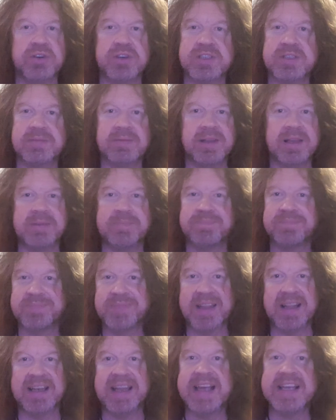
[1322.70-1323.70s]
just
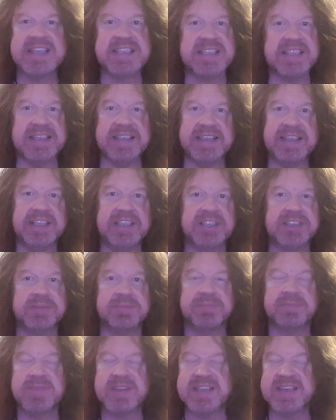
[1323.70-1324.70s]
lay siege
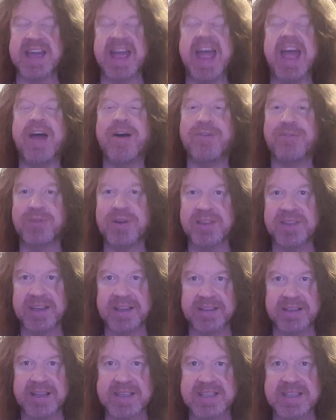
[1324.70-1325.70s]
to
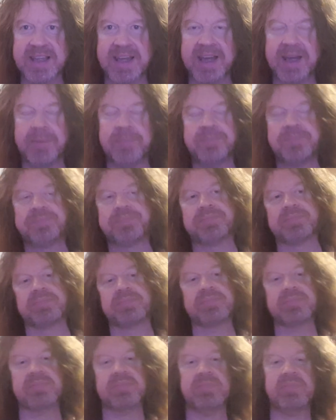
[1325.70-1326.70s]
everything that's there
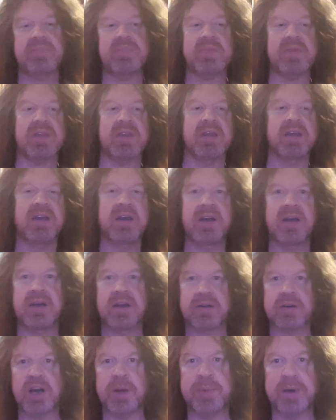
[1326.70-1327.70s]

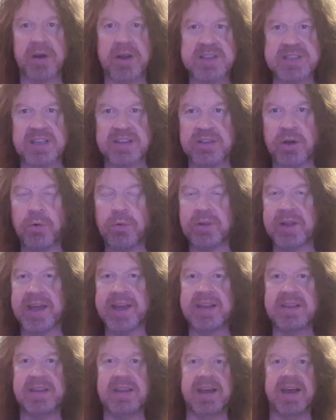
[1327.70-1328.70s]
gotta be honest i don't
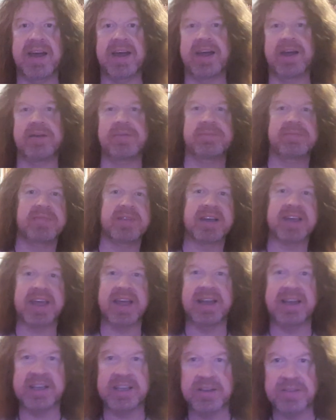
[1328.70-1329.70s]
like the um, the
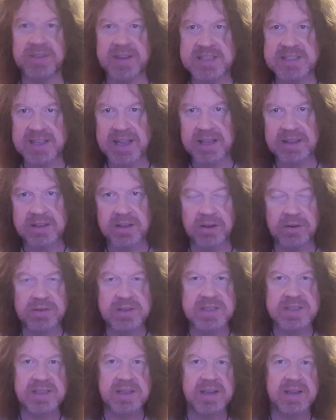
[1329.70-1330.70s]
killing of these sled
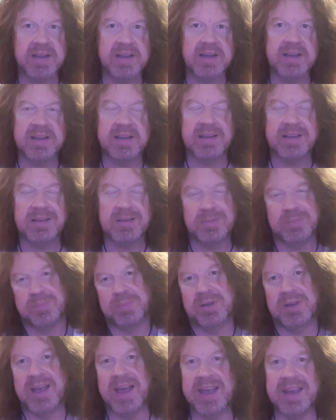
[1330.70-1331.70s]
dogs
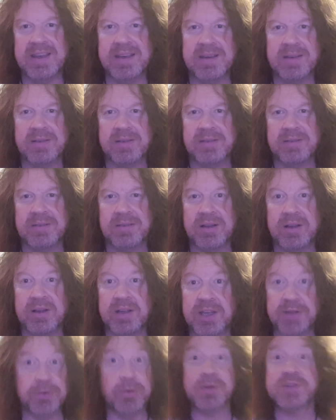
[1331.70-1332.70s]
but hey
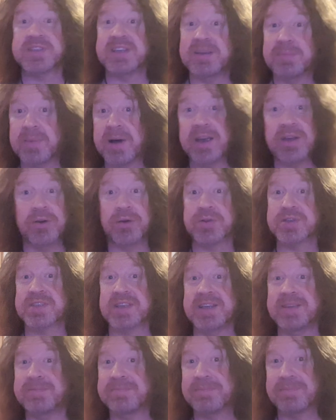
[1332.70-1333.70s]
you will see my
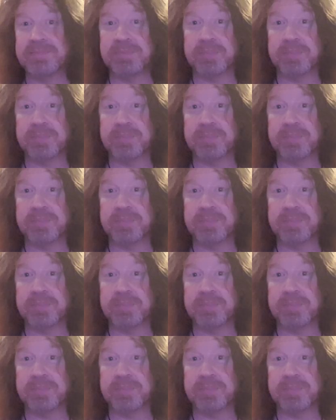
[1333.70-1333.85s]
husky